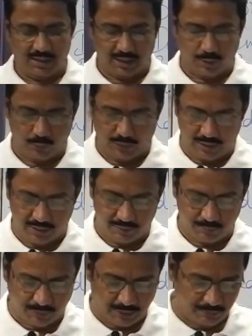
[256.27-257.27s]
and when
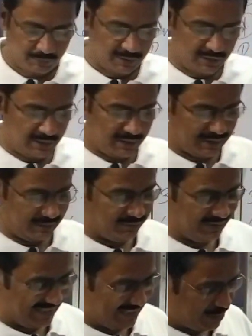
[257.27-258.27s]
it completely
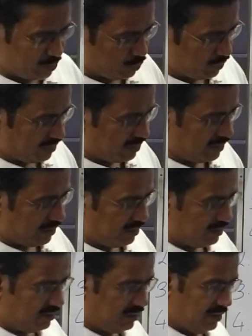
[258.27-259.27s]
comes into
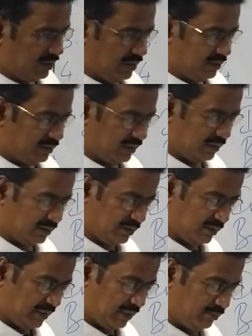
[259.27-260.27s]
India, then
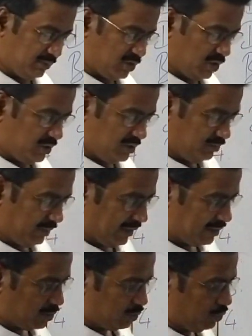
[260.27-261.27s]
the name changes
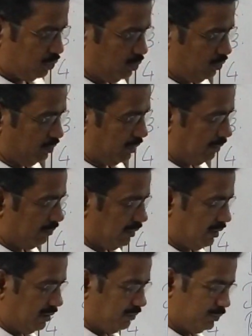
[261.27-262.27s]
back to
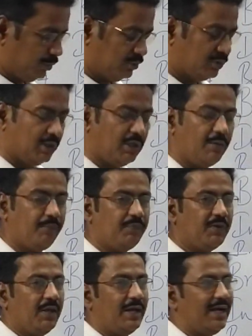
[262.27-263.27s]
Brahmaputra,
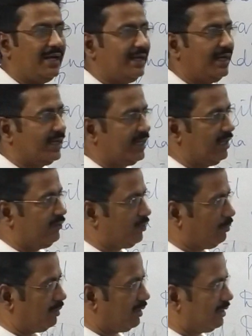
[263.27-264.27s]
and again
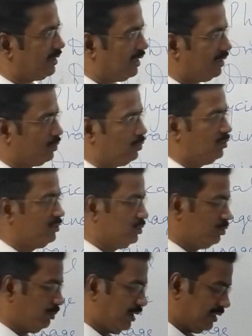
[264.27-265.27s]
from India it goes
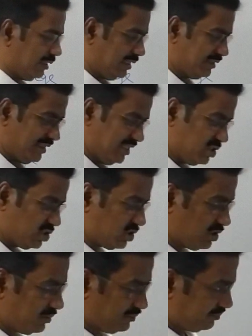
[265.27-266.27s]
into Bangladesh.